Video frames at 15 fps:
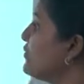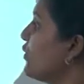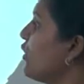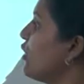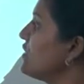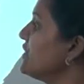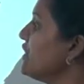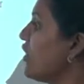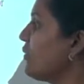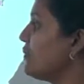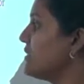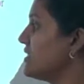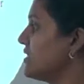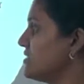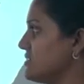both the
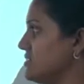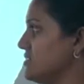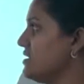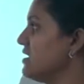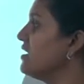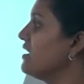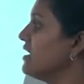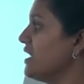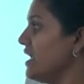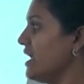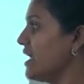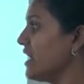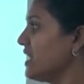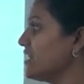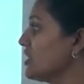operators.
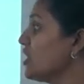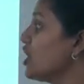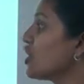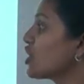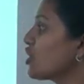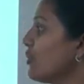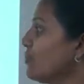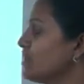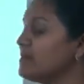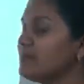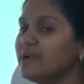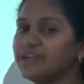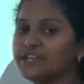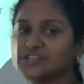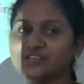Again,
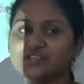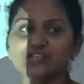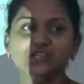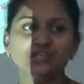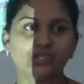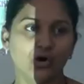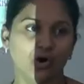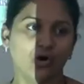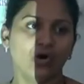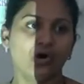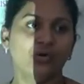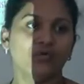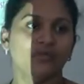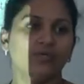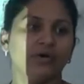complementation law.
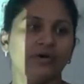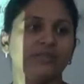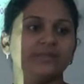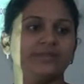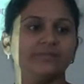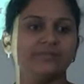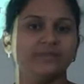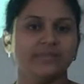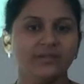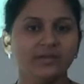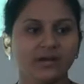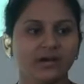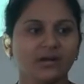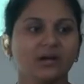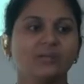
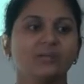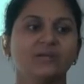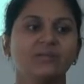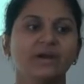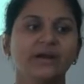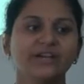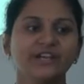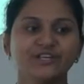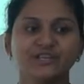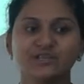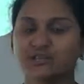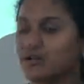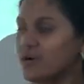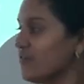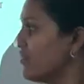Here
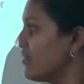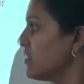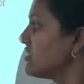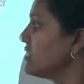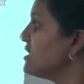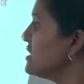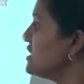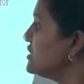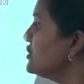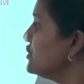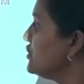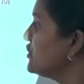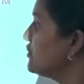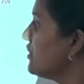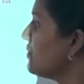complementation law for
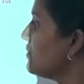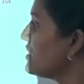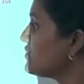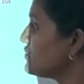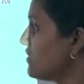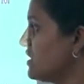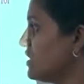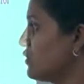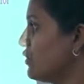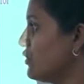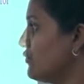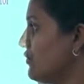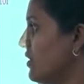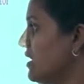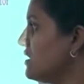0 plus 1 equal
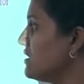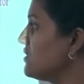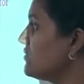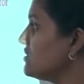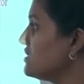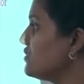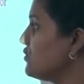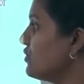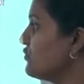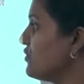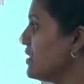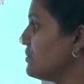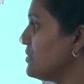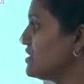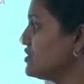to 1, which is equal to
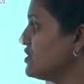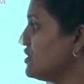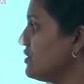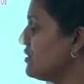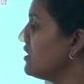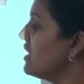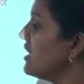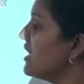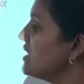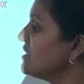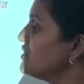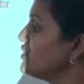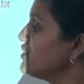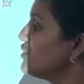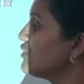1 plus 0,
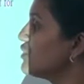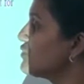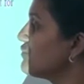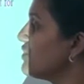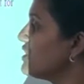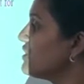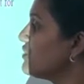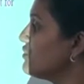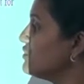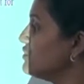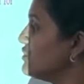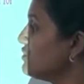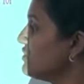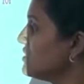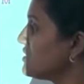and 0 dot 1 equal to
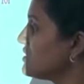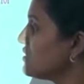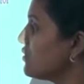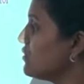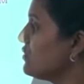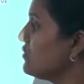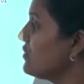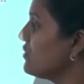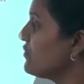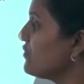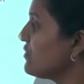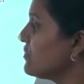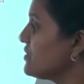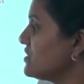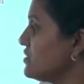0, that is equal to
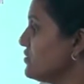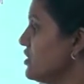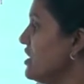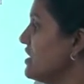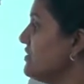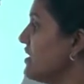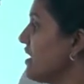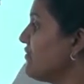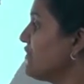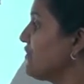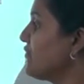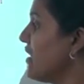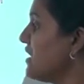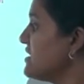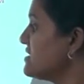1 plus 0. Therefore
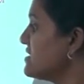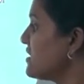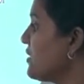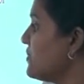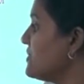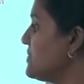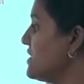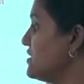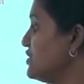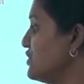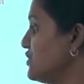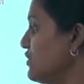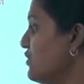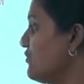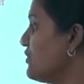1 is the complement
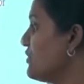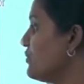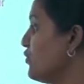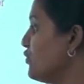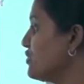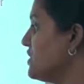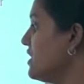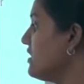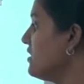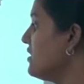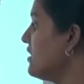0 for both the